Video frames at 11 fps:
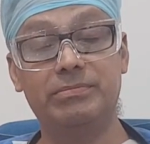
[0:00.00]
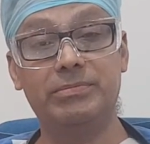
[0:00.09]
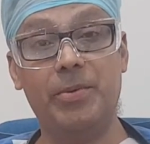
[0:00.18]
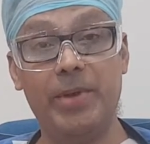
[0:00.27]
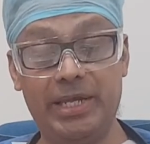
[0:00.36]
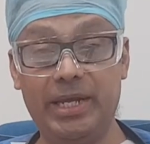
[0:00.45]
The
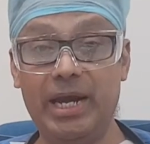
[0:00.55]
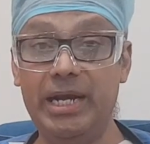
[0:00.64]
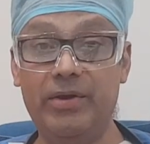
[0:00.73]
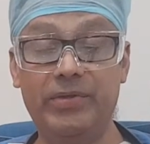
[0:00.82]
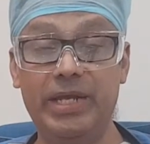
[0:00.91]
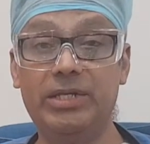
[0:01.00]
basic idea
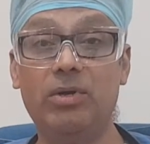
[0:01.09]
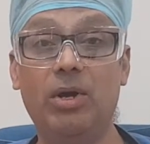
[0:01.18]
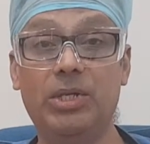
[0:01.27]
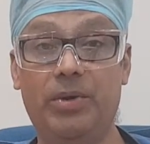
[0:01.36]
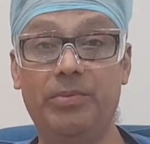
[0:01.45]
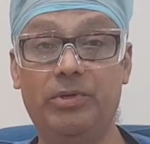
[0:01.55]
of these
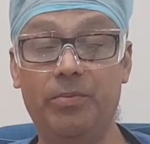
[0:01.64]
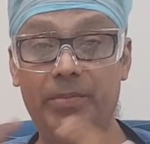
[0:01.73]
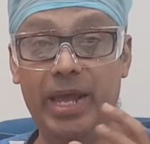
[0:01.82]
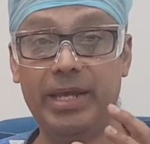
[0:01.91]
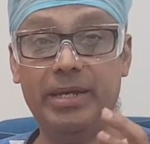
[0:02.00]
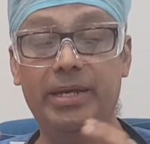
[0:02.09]
talks are to
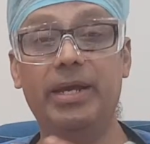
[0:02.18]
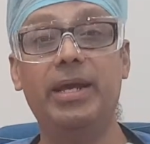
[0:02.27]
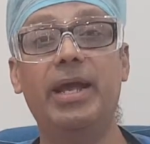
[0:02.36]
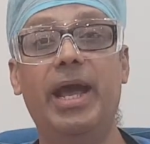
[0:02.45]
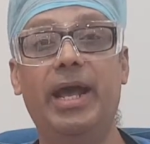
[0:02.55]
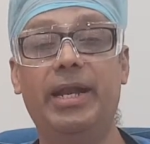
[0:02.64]
make
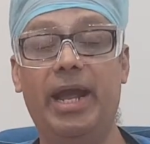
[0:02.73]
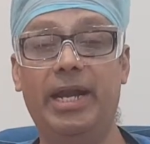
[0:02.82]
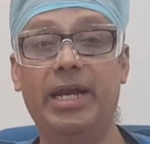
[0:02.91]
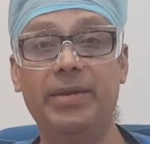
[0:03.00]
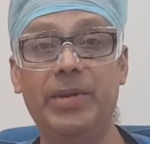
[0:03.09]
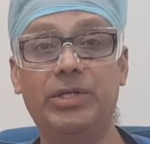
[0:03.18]

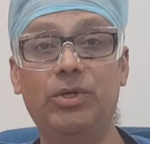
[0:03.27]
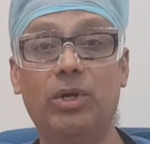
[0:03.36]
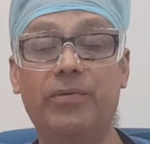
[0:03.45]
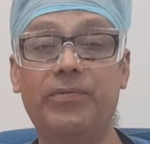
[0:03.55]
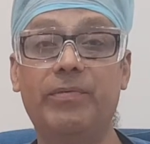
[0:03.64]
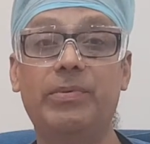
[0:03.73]
anatomy and
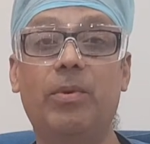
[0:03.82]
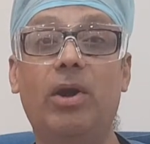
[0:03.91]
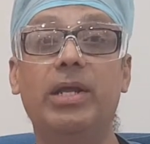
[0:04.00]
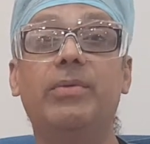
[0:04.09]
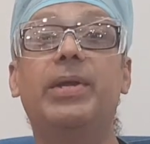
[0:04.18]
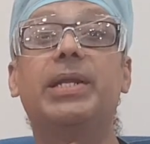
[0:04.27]
geography of the
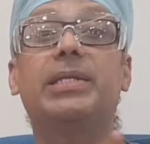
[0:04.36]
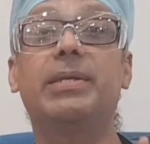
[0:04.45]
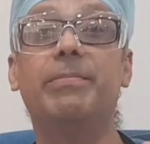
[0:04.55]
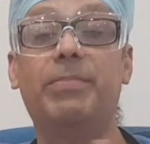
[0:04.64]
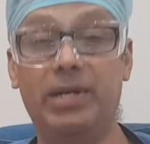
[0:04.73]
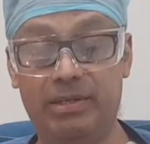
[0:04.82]
body very
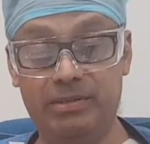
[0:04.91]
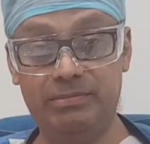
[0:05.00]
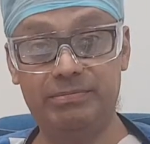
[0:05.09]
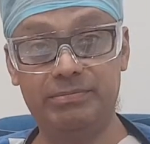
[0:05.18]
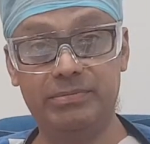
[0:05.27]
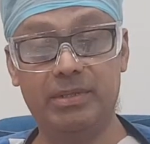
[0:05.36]
simple,
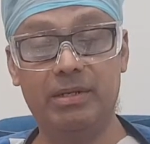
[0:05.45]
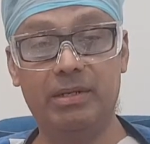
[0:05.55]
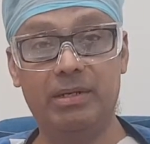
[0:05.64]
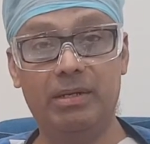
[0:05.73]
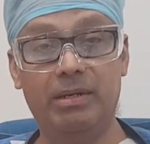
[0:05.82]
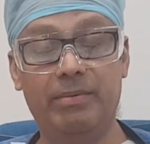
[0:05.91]

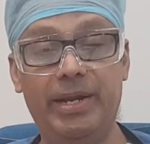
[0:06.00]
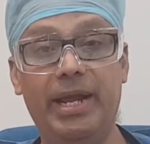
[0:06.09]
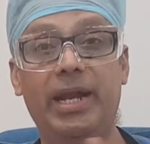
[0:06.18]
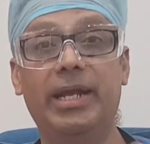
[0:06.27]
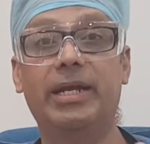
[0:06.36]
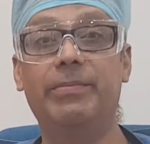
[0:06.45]
very
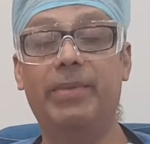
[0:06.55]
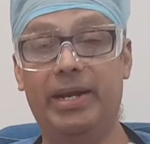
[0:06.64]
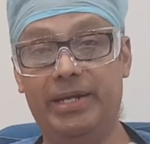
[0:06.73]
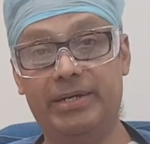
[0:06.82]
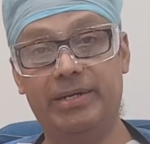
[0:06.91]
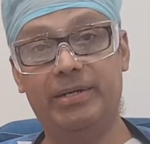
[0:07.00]
elegant manner.